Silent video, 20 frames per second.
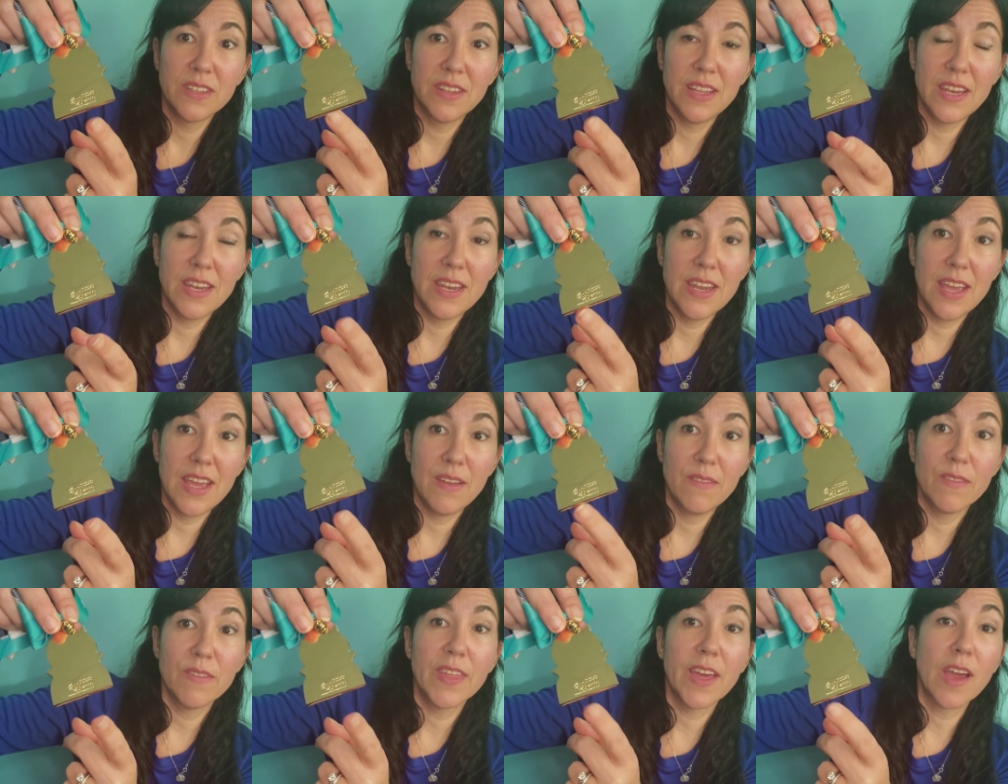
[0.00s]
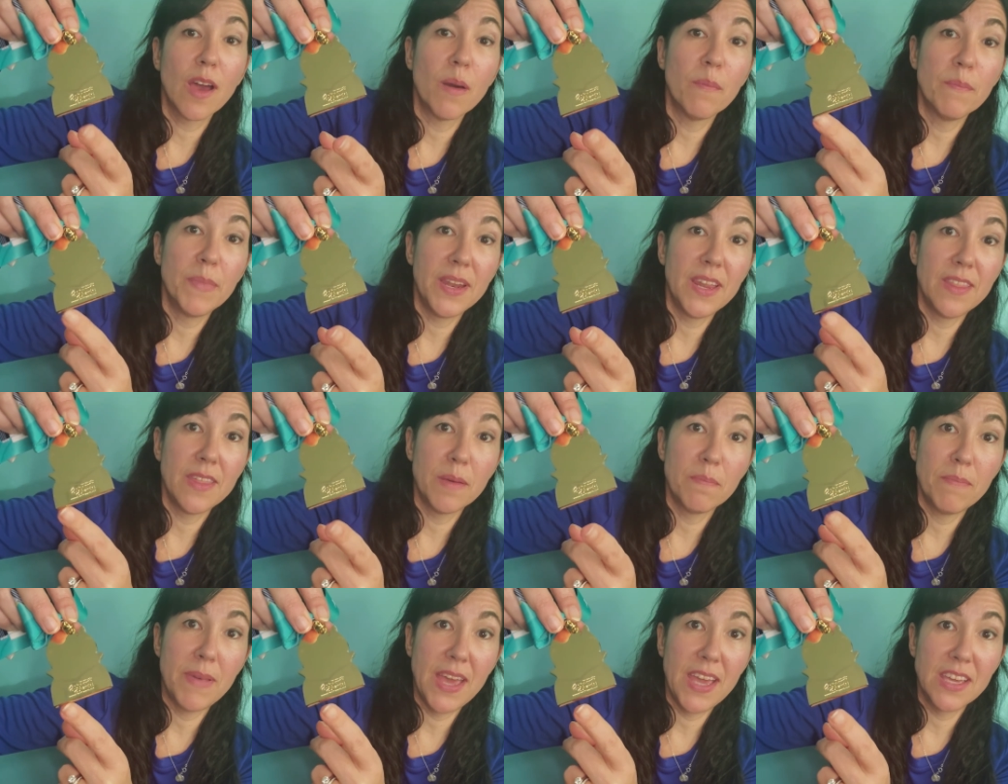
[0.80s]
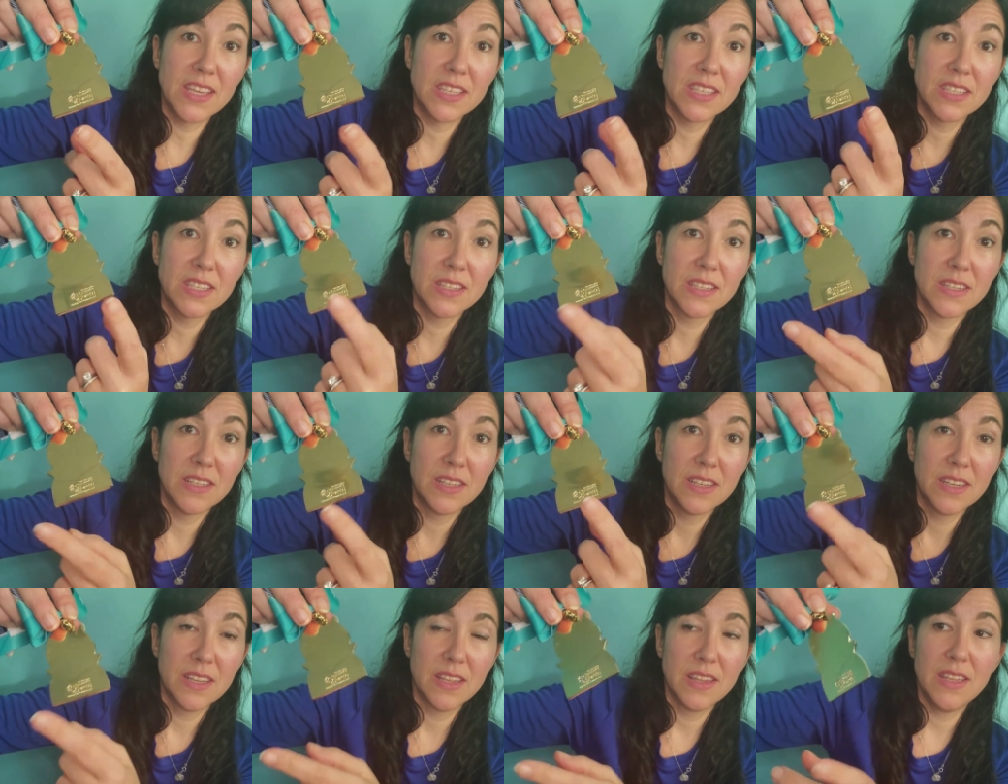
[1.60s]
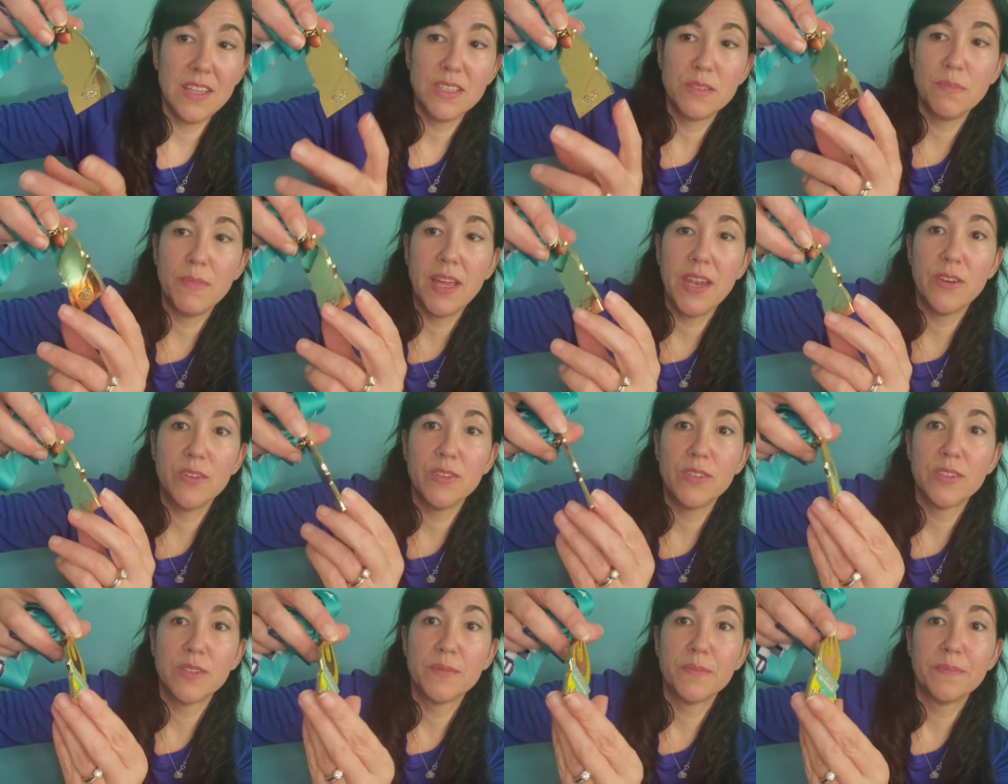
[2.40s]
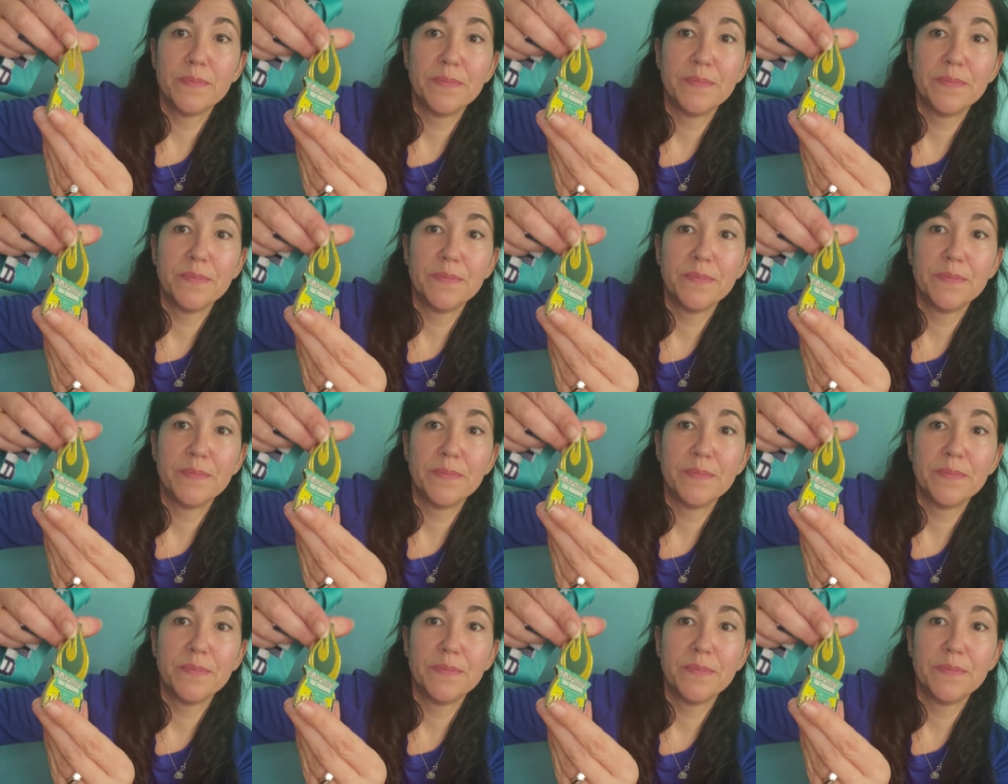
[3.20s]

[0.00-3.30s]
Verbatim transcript: the name of the company that makes these medals.